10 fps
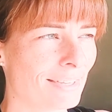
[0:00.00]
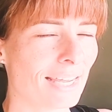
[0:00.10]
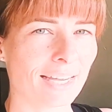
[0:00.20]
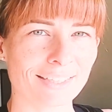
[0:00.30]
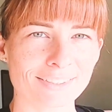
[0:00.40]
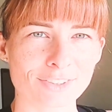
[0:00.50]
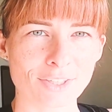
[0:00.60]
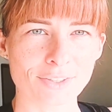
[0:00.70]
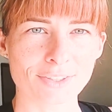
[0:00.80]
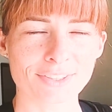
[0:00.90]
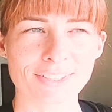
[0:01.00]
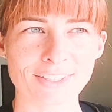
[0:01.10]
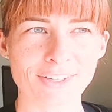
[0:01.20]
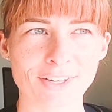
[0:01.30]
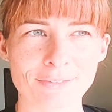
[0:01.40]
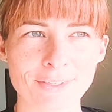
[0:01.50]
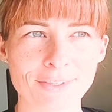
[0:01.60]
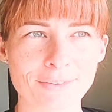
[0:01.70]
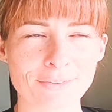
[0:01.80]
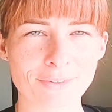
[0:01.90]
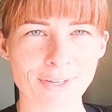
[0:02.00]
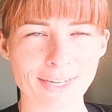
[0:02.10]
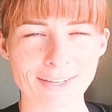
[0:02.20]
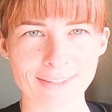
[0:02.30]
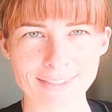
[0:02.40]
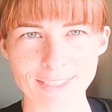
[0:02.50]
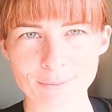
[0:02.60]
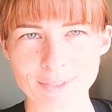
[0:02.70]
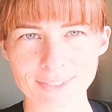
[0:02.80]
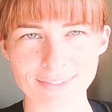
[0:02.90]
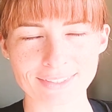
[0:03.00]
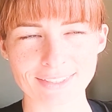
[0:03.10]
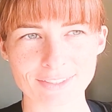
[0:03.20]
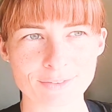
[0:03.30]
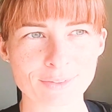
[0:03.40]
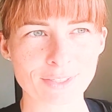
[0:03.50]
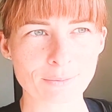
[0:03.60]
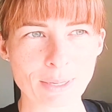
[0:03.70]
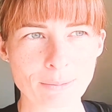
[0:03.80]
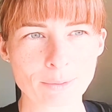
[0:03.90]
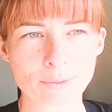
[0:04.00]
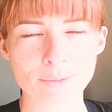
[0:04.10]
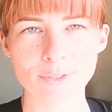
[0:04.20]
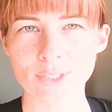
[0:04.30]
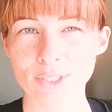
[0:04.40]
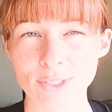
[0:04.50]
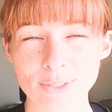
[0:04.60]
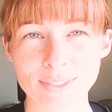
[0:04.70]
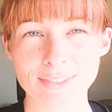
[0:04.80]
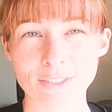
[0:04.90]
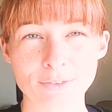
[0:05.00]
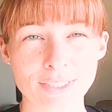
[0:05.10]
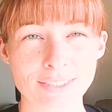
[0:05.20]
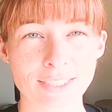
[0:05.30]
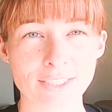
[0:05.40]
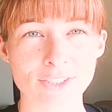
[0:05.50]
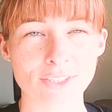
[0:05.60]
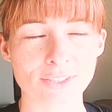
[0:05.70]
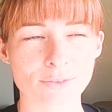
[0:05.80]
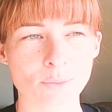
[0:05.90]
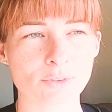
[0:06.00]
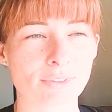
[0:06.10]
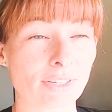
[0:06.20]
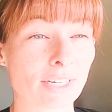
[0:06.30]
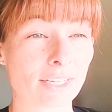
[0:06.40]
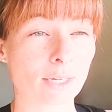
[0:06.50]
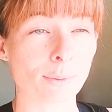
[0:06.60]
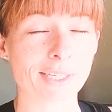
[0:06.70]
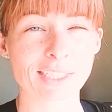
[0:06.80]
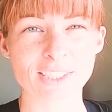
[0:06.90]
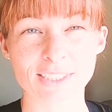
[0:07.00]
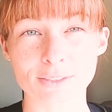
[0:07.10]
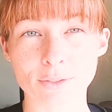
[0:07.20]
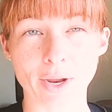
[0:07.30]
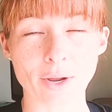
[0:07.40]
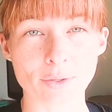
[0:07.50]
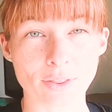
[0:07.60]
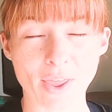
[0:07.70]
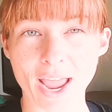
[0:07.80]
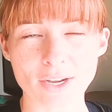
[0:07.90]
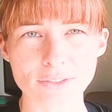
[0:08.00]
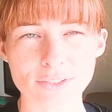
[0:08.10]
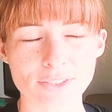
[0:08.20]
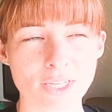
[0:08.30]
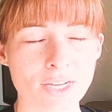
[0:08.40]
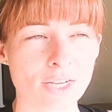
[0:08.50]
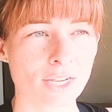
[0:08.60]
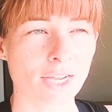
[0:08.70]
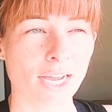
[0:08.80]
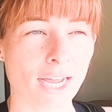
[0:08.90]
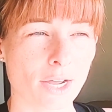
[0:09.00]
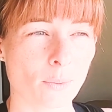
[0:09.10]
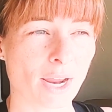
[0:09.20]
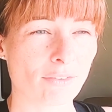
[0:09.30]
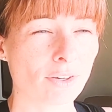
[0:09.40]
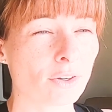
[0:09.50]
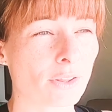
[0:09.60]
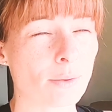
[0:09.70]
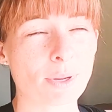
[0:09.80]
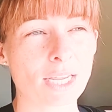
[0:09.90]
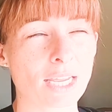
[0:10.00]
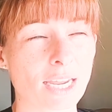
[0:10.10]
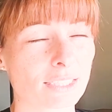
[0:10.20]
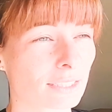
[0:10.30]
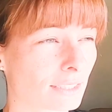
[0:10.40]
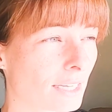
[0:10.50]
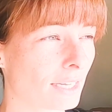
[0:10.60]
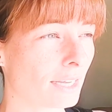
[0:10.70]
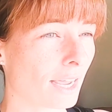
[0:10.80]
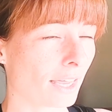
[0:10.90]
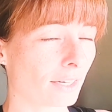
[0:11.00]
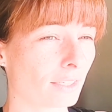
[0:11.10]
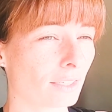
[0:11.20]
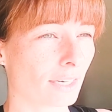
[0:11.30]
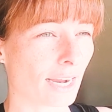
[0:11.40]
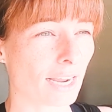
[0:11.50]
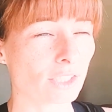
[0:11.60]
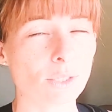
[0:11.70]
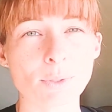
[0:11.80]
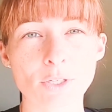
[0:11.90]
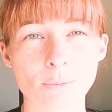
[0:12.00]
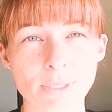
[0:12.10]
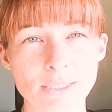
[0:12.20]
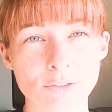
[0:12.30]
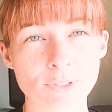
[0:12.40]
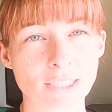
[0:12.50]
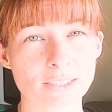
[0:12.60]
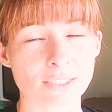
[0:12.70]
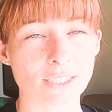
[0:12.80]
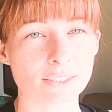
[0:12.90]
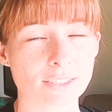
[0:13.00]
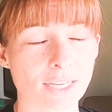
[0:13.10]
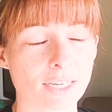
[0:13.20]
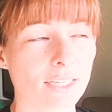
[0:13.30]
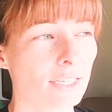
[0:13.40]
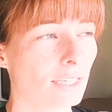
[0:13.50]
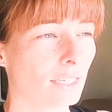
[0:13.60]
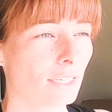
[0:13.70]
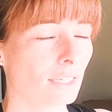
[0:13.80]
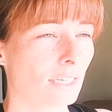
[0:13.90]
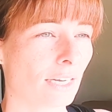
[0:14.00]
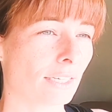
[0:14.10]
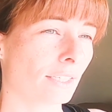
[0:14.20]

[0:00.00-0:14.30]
Yeah, so I don't know if you've got any other tips and hints for other people who are in self-isolation. We're very lucky we can actually still get out of the house. We haven't got that many cases here, and I actually went and got myself tested yesterday. I